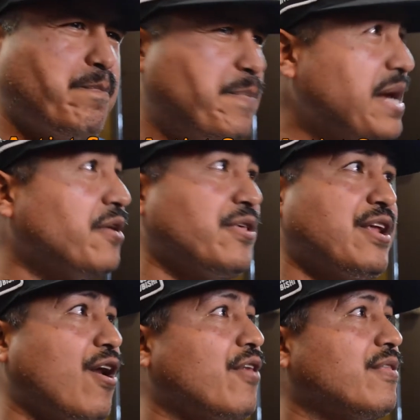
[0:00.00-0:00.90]
bigger
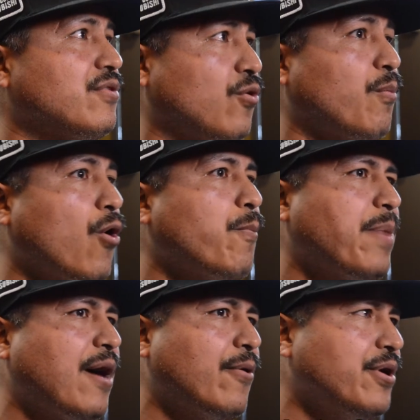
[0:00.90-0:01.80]
than all, you know, more
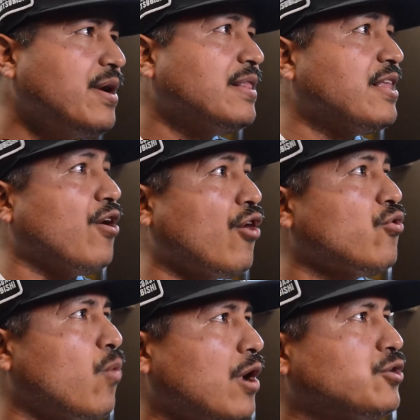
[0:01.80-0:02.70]
power than all the
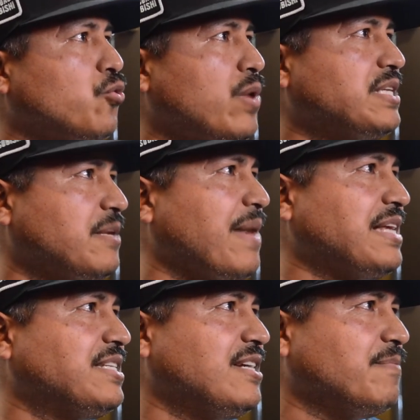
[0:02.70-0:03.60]
welterweights in my
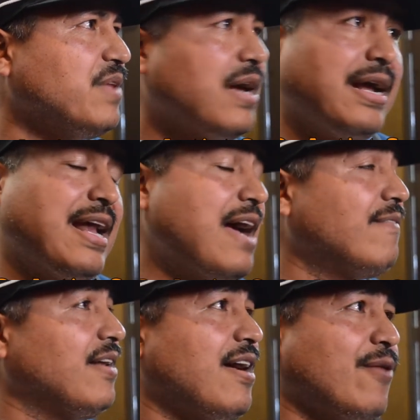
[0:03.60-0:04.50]
gym. And I have
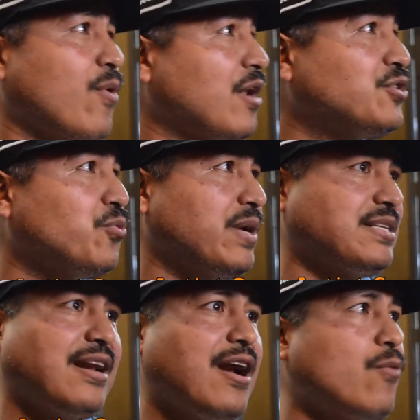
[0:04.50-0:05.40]
a lot of welterweights,
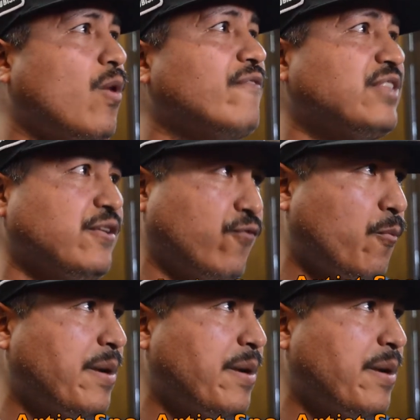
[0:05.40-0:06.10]
a lot of 154